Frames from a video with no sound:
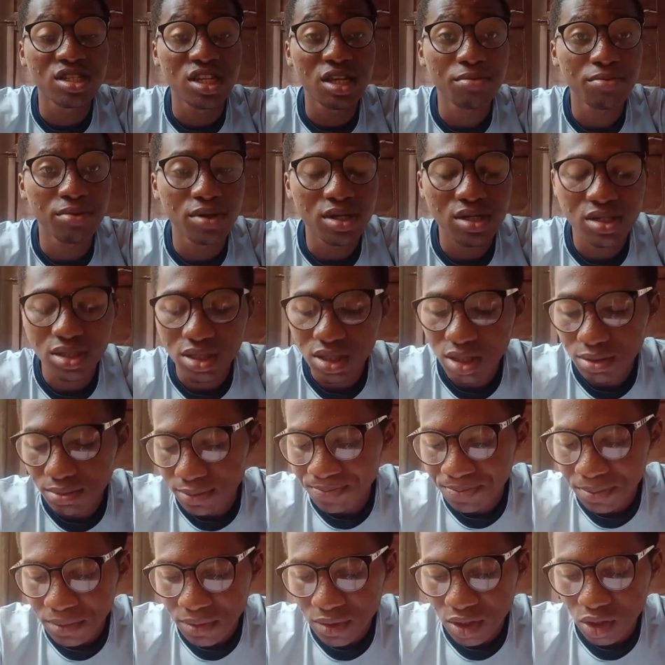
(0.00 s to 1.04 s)

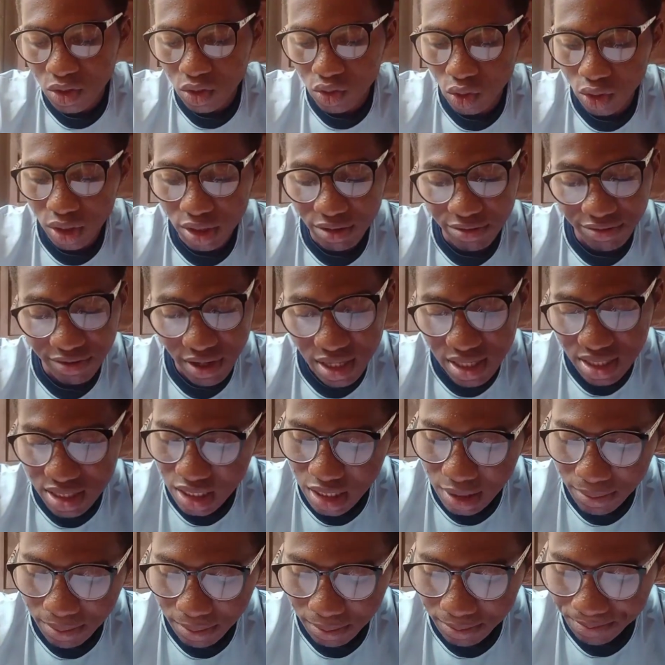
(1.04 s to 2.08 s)
So the first
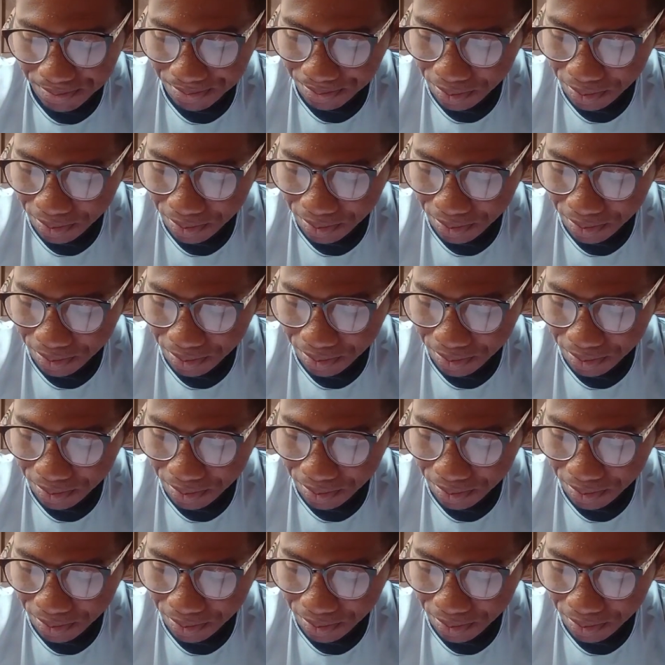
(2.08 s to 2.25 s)
sleep